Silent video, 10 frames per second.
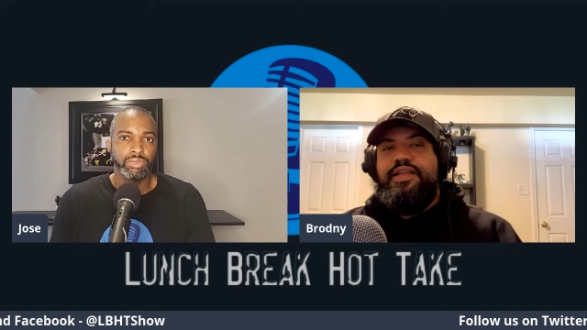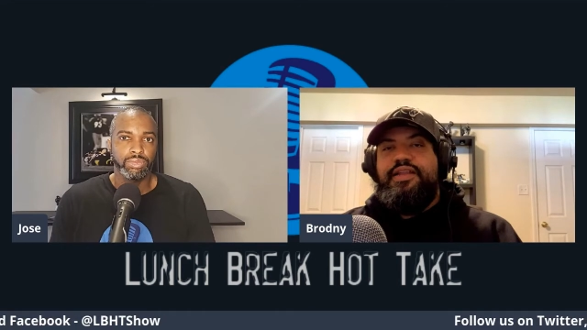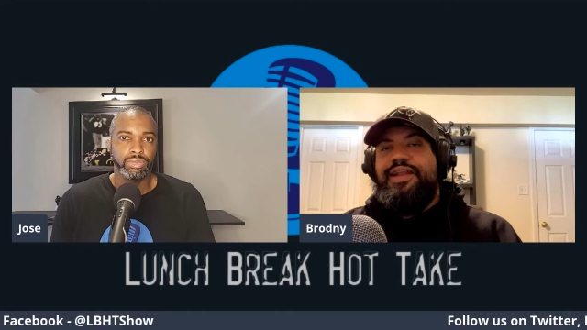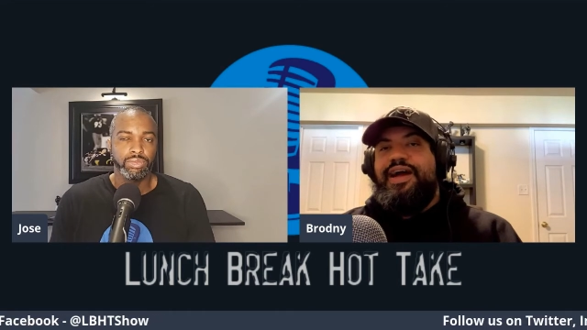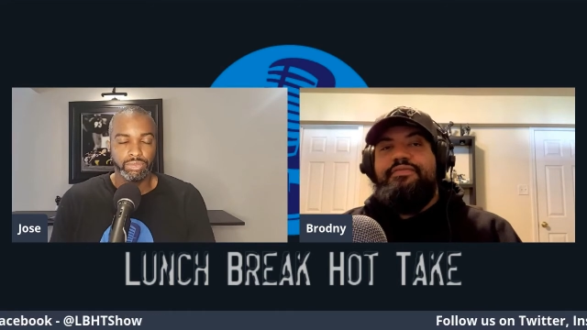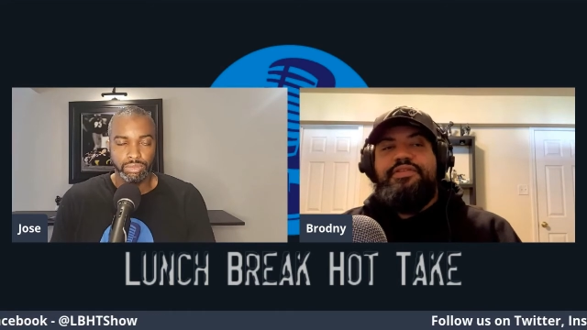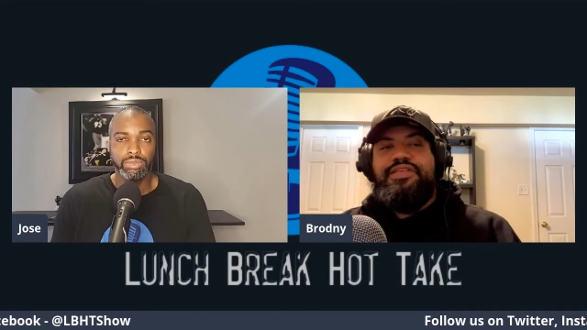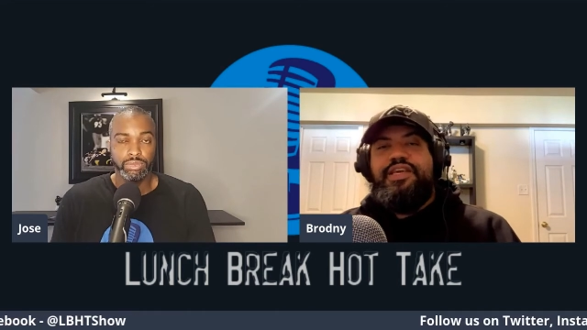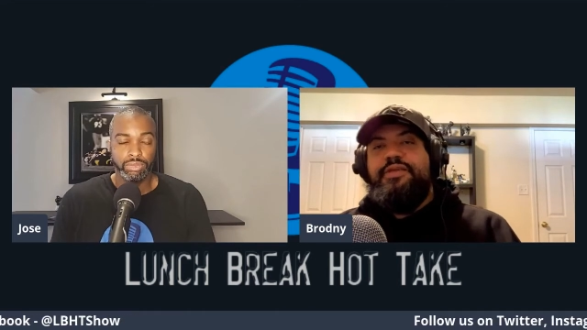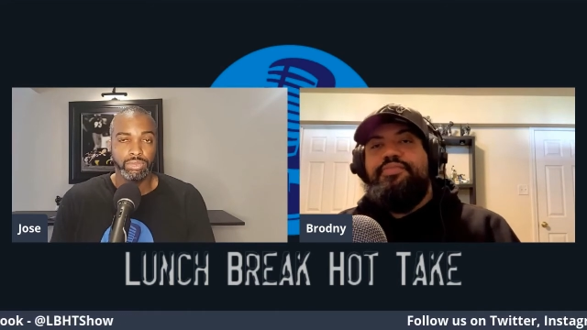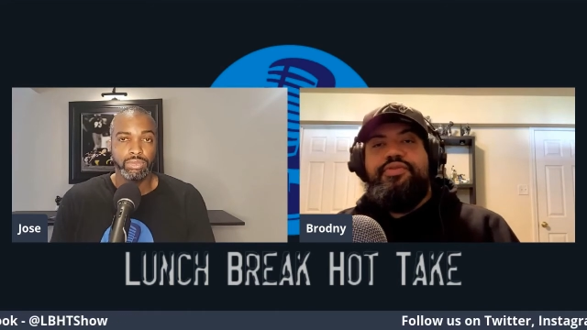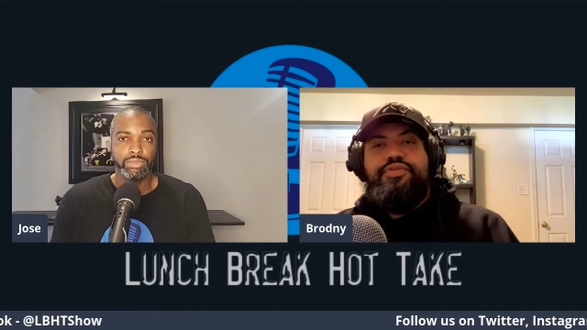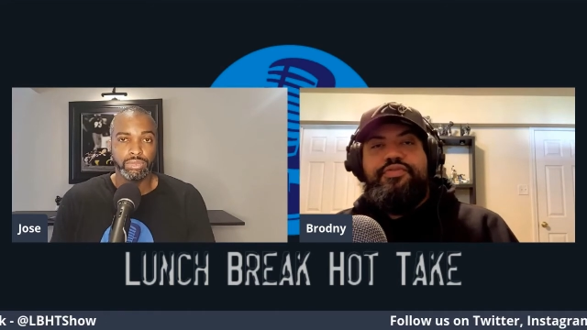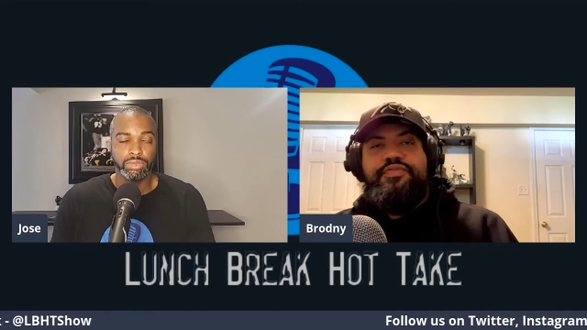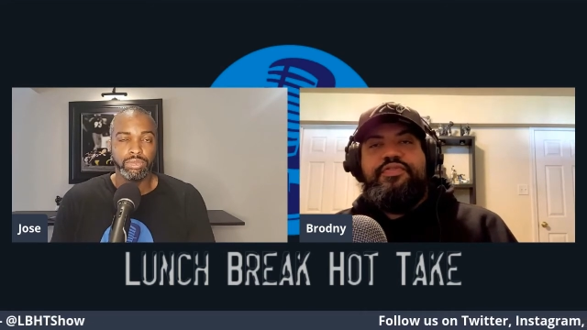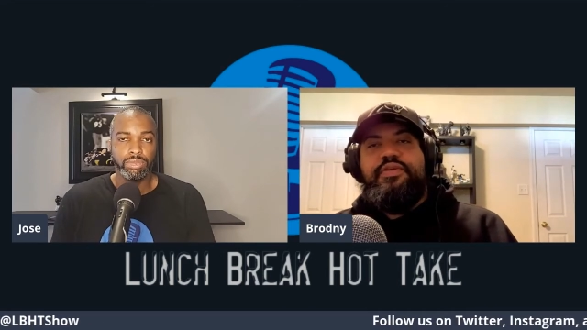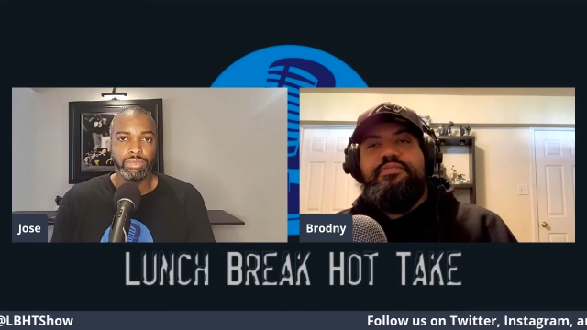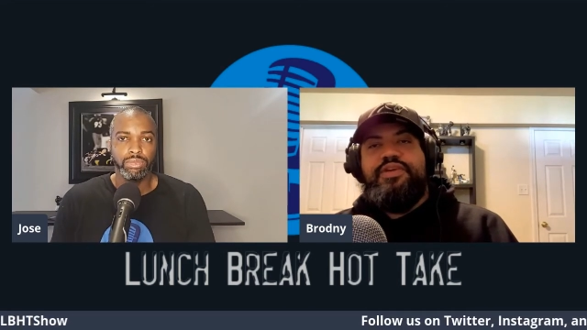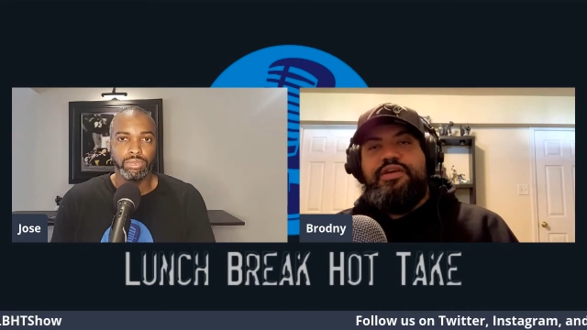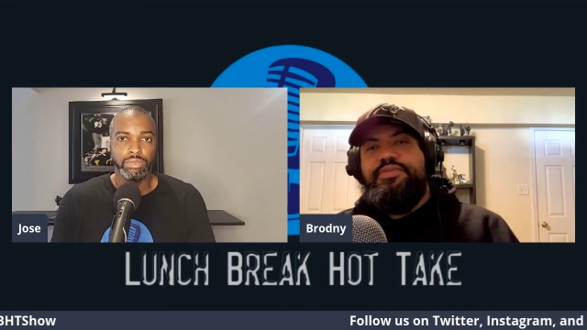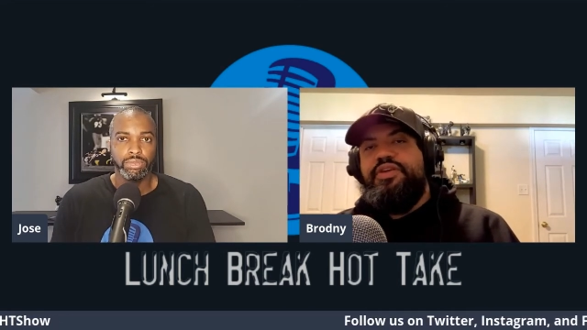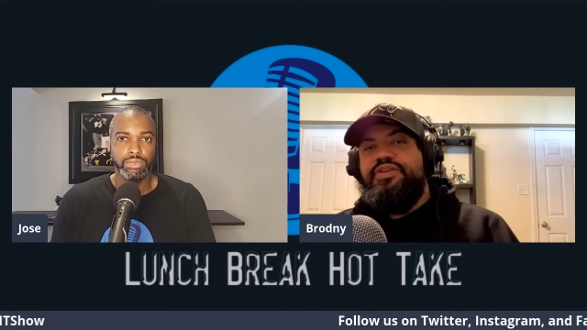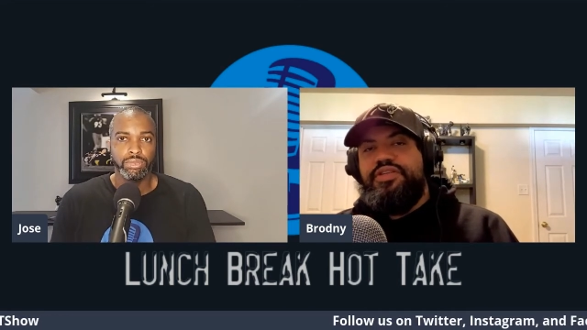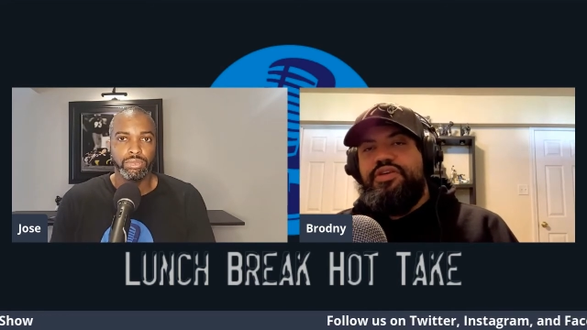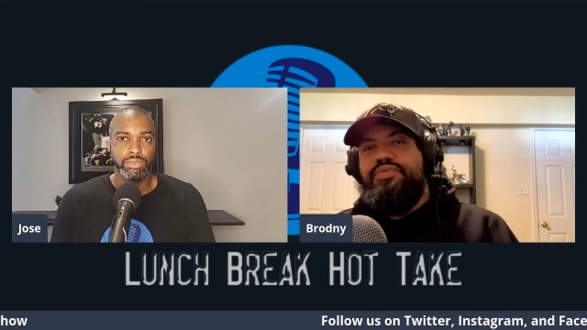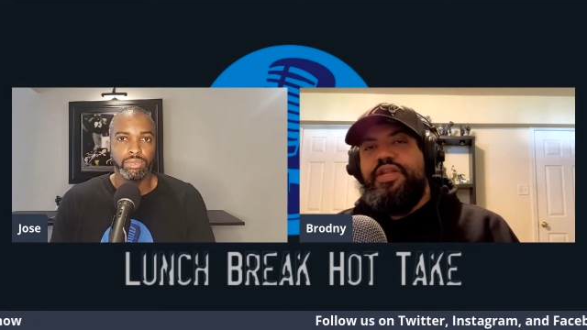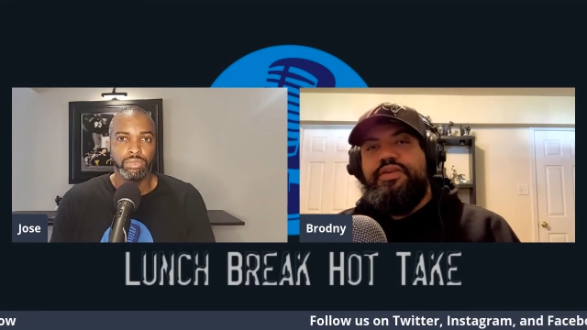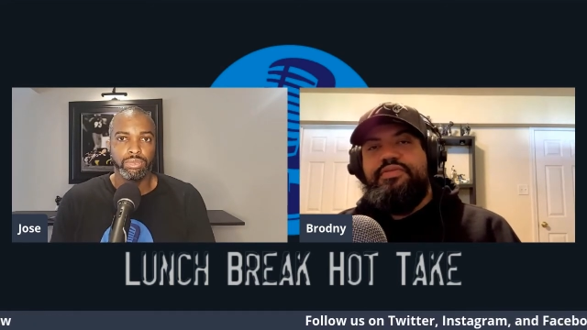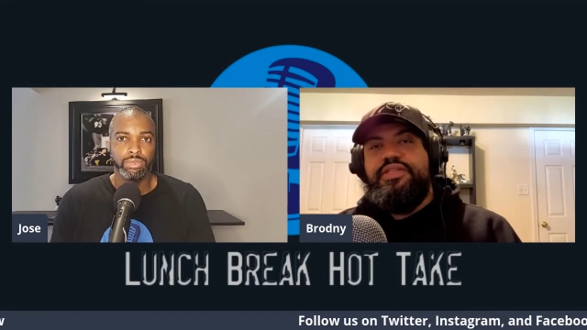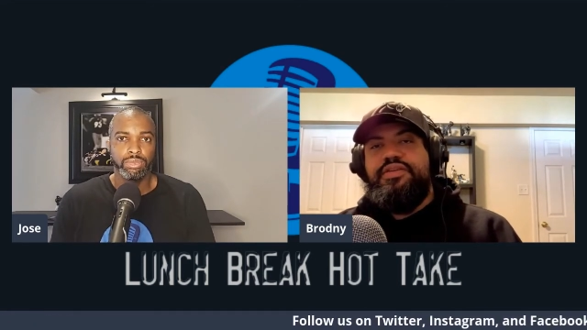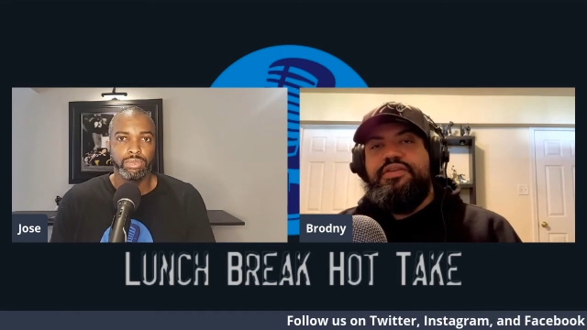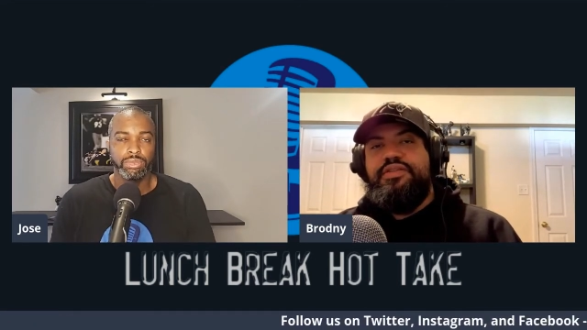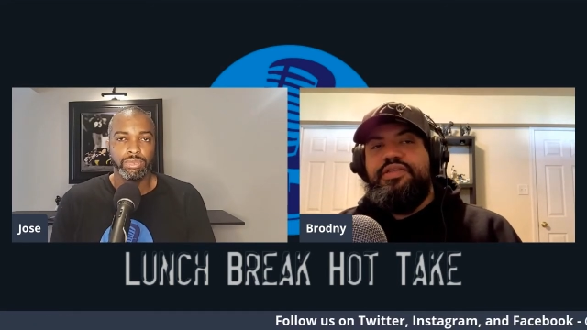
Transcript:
Speaker 1: and, and mm-hmm. obviously improved from a couple years ago when he was the,